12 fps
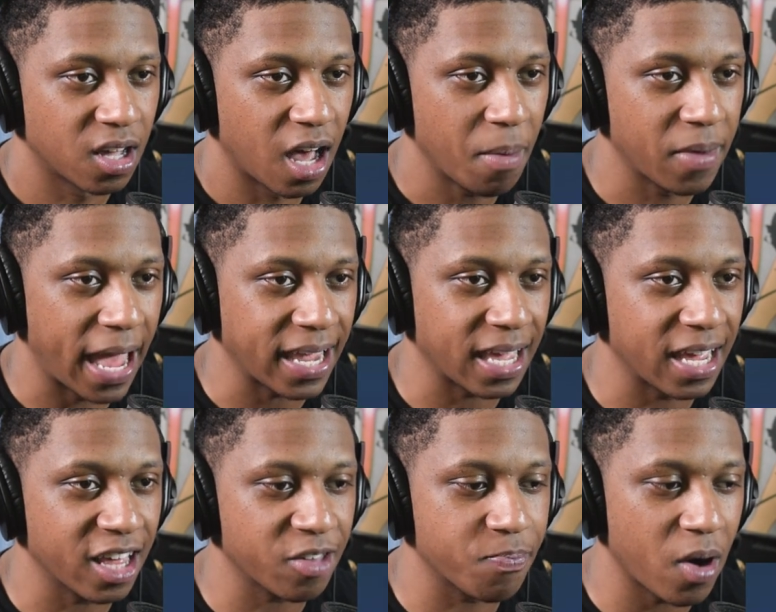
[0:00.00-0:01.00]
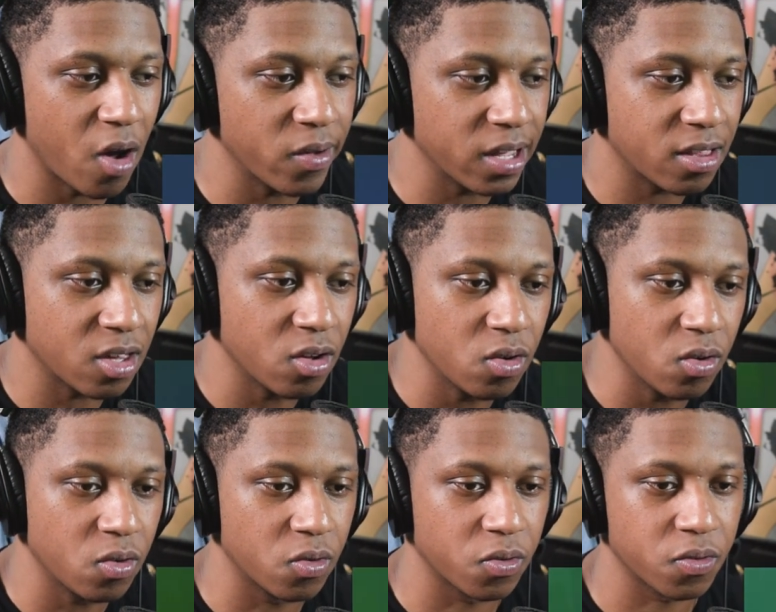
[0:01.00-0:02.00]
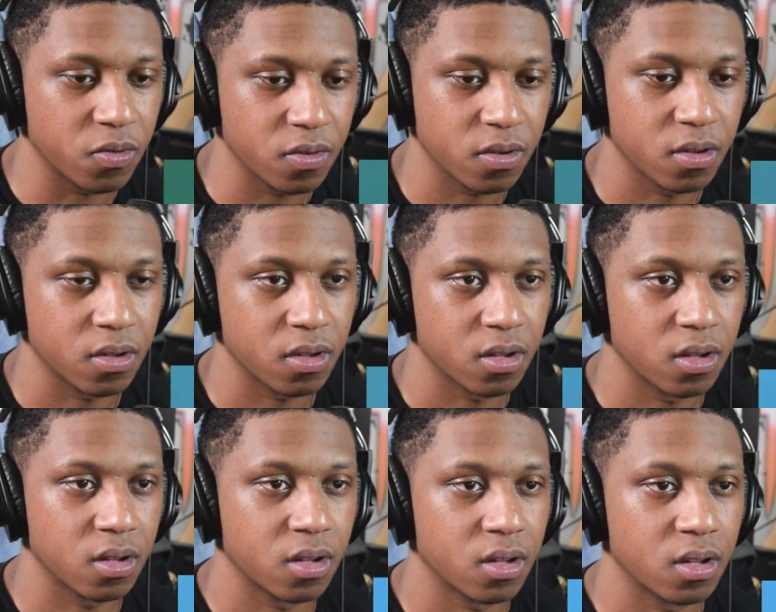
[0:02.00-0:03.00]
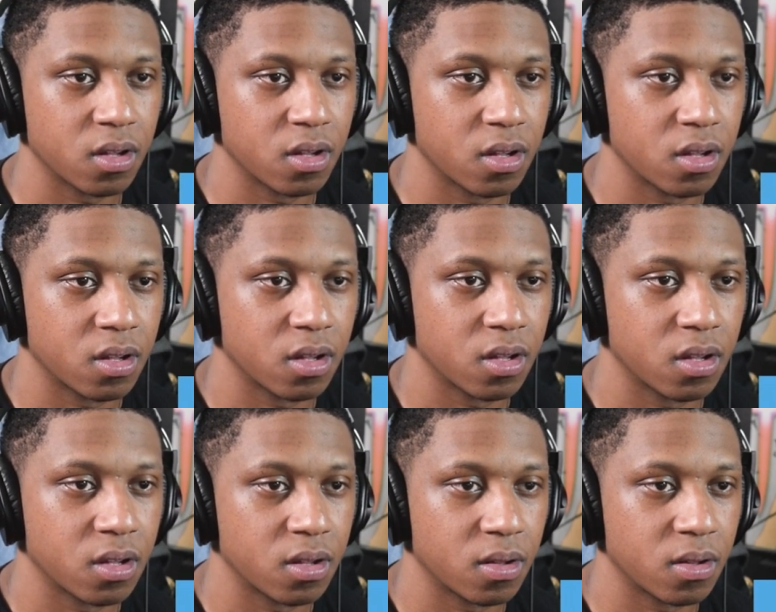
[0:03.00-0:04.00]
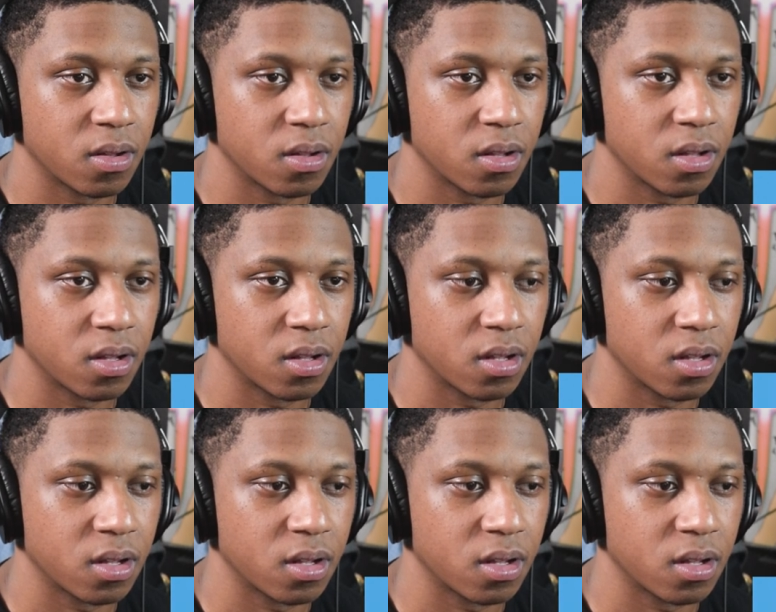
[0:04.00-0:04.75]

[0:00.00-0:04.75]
I'm liking his All Broly my too. I've trained for this one moment.